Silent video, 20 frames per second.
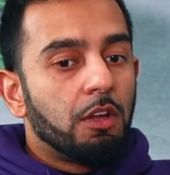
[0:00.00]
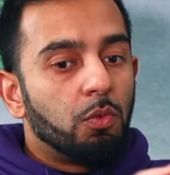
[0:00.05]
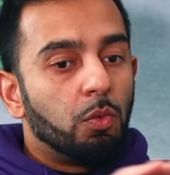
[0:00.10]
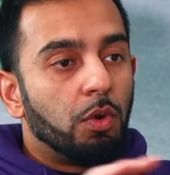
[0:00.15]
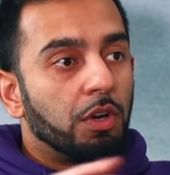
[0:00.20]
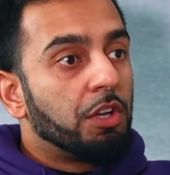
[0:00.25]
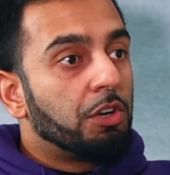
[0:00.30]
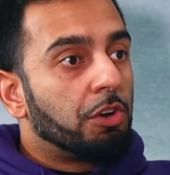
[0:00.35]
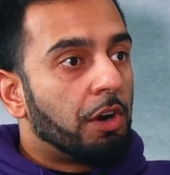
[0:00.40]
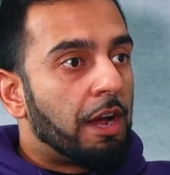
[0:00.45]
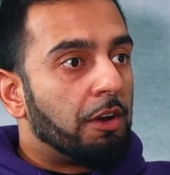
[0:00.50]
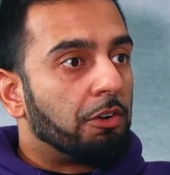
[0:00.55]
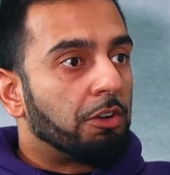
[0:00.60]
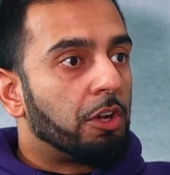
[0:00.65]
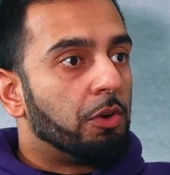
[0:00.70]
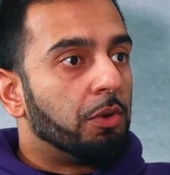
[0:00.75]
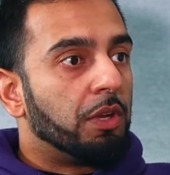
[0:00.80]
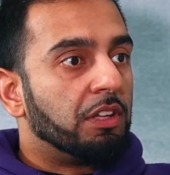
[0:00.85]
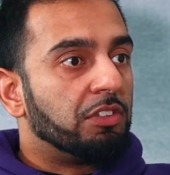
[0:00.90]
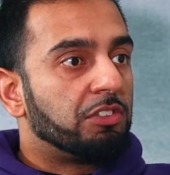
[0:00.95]
What are your
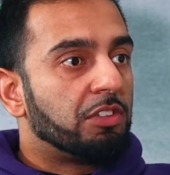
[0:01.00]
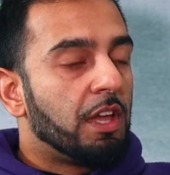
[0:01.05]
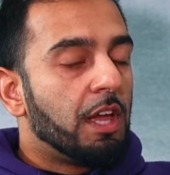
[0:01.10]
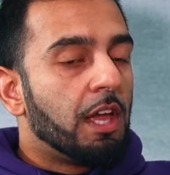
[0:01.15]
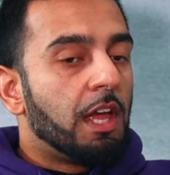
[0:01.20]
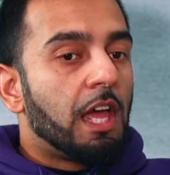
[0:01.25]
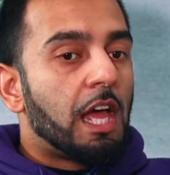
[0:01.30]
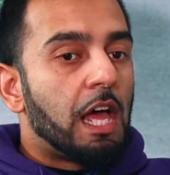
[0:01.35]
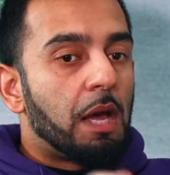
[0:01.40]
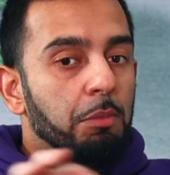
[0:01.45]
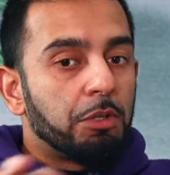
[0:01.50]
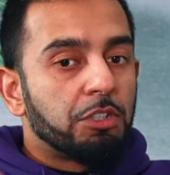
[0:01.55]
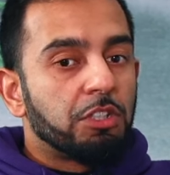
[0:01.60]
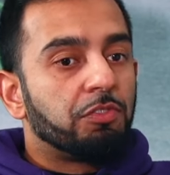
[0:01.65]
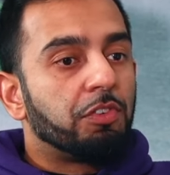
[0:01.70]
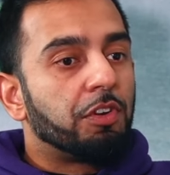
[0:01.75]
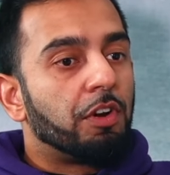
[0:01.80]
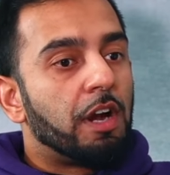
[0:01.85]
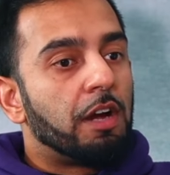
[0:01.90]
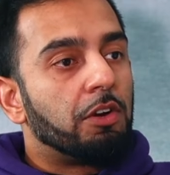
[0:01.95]
outgoings? How much
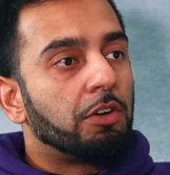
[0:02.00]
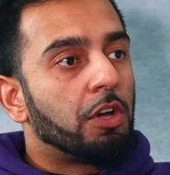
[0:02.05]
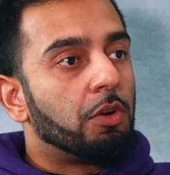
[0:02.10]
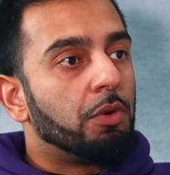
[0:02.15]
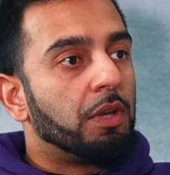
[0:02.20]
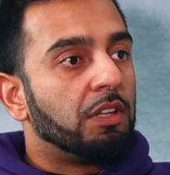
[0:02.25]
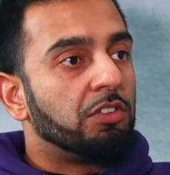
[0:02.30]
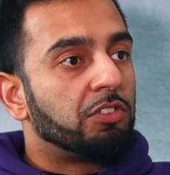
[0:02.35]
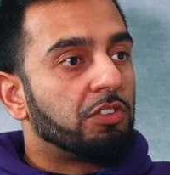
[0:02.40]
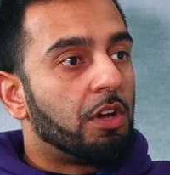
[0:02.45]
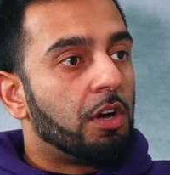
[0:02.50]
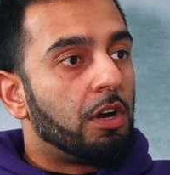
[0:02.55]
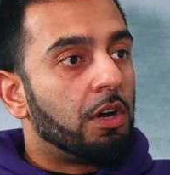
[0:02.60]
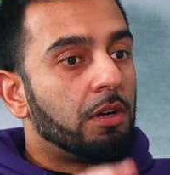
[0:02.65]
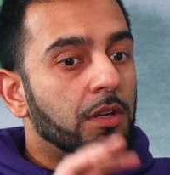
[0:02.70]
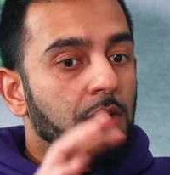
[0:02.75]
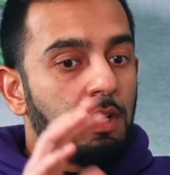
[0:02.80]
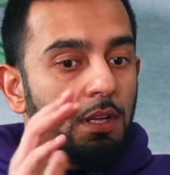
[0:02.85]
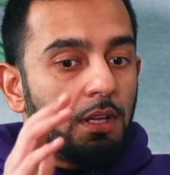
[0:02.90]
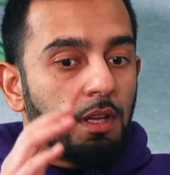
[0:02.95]
of your outgoings
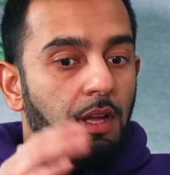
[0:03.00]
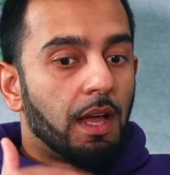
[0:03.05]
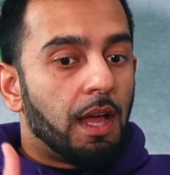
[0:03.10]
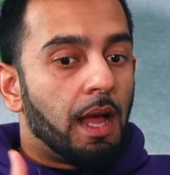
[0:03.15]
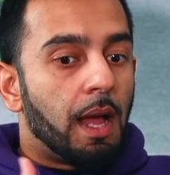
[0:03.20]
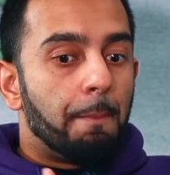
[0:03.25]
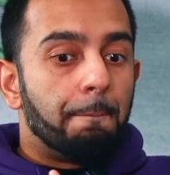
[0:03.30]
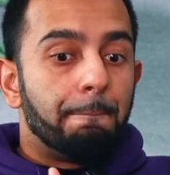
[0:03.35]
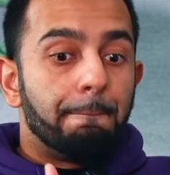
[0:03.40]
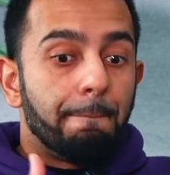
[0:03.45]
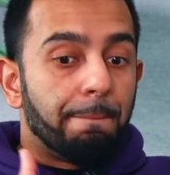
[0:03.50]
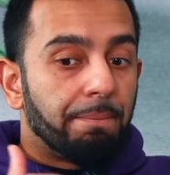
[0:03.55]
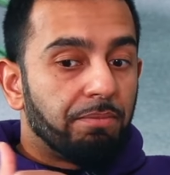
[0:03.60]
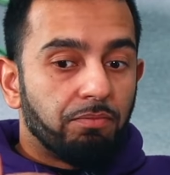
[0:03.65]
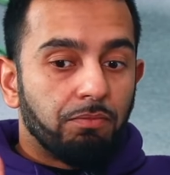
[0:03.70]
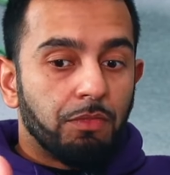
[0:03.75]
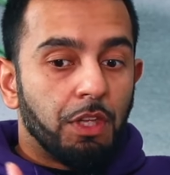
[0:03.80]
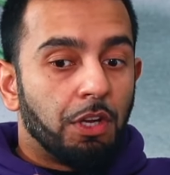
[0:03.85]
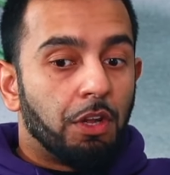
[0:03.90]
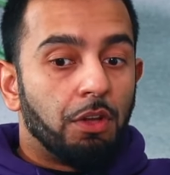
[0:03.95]
are um,
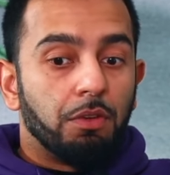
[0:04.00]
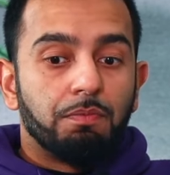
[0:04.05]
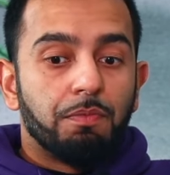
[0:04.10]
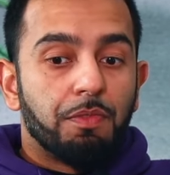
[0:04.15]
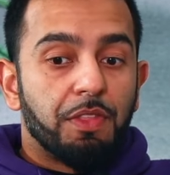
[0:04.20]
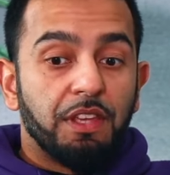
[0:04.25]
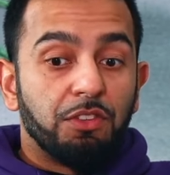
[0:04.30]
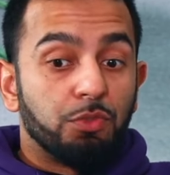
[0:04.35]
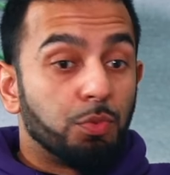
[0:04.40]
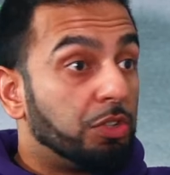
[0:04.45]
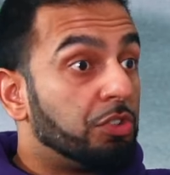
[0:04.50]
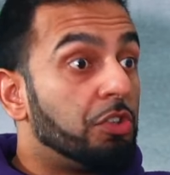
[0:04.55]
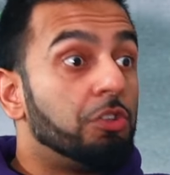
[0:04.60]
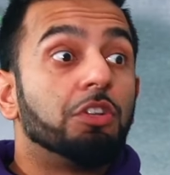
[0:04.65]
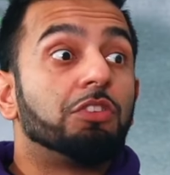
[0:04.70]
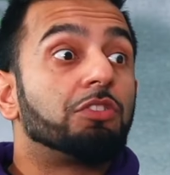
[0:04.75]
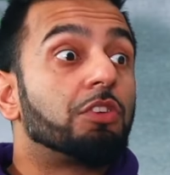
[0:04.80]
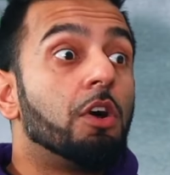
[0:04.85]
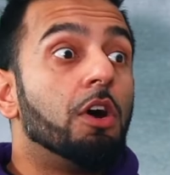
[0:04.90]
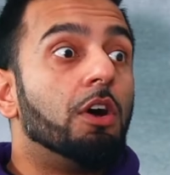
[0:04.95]
you know, things which you
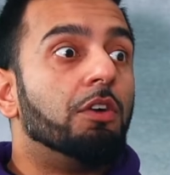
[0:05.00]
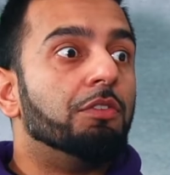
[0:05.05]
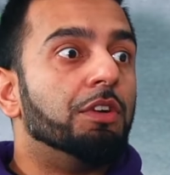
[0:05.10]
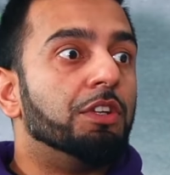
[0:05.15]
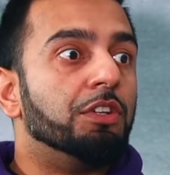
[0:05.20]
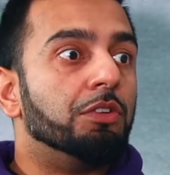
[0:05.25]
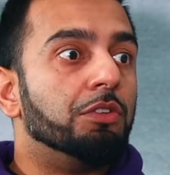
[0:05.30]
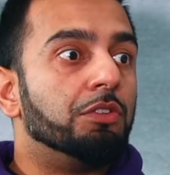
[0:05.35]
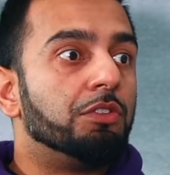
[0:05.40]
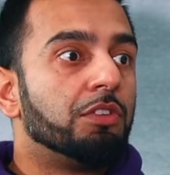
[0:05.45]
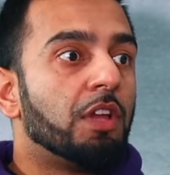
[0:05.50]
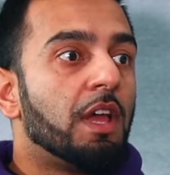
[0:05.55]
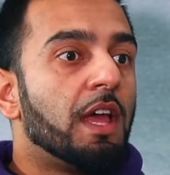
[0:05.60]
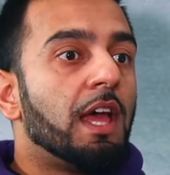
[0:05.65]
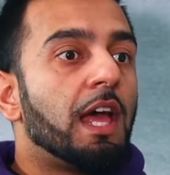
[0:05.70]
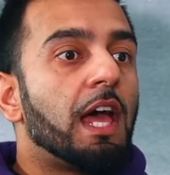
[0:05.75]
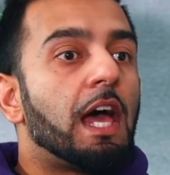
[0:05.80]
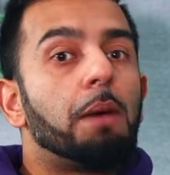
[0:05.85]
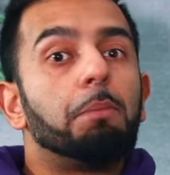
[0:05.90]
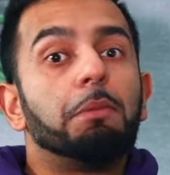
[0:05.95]
just can't reduce,
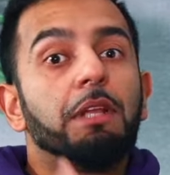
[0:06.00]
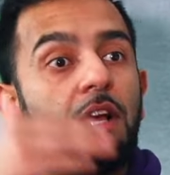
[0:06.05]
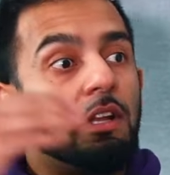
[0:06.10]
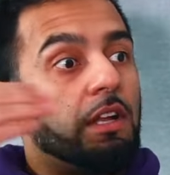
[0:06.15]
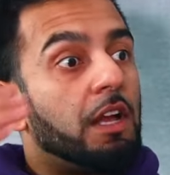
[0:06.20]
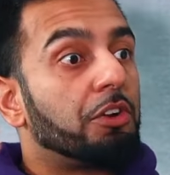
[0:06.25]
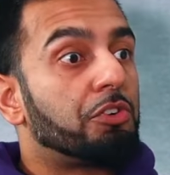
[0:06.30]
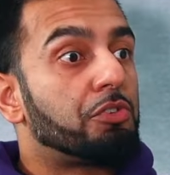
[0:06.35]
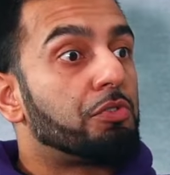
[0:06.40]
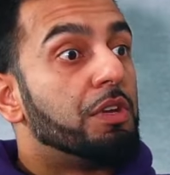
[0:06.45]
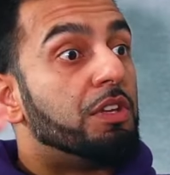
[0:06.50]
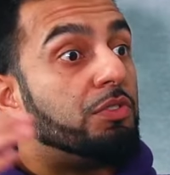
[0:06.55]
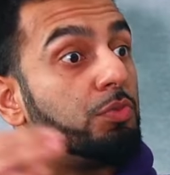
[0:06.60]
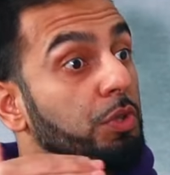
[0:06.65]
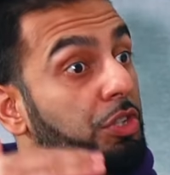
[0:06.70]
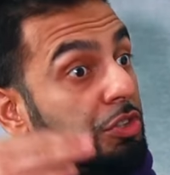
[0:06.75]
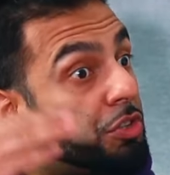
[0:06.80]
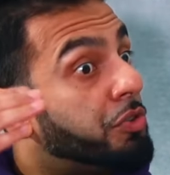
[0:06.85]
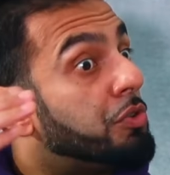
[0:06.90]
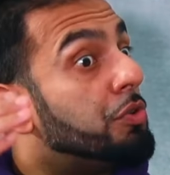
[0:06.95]
how many are luxuries
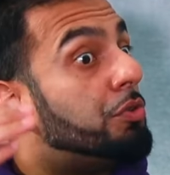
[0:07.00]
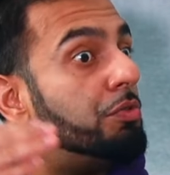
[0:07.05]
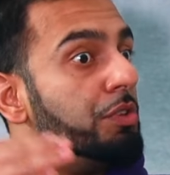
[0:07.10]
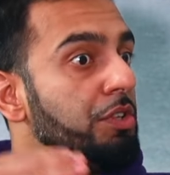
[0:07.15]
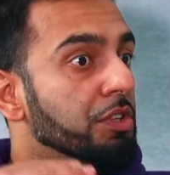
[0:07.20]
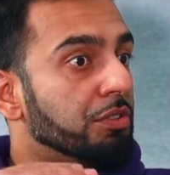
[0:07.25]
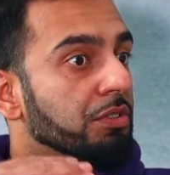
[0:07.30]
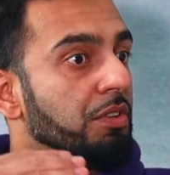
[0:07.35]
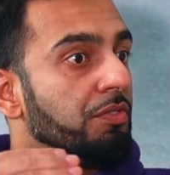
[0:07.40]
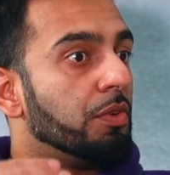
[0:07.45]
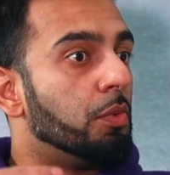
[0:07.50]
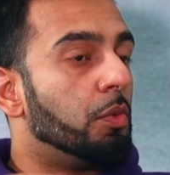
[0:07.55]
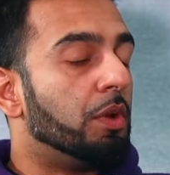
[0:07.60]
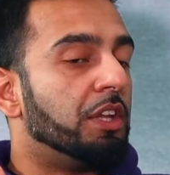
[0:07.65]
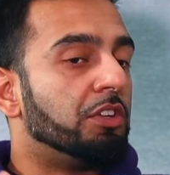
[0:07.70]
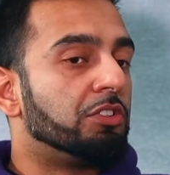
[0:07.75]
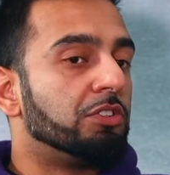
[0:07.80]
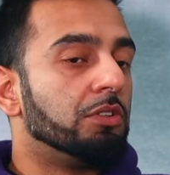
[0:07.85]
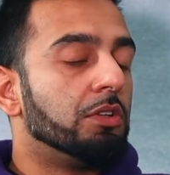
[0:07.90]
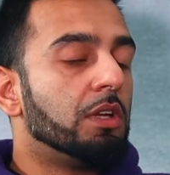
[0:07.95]
which you could reduce if yes. you
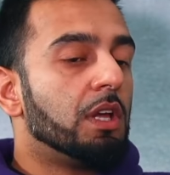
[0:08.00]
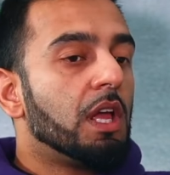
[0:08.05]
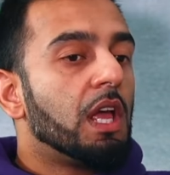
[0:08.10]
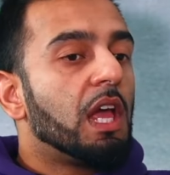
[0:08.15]
wanted to.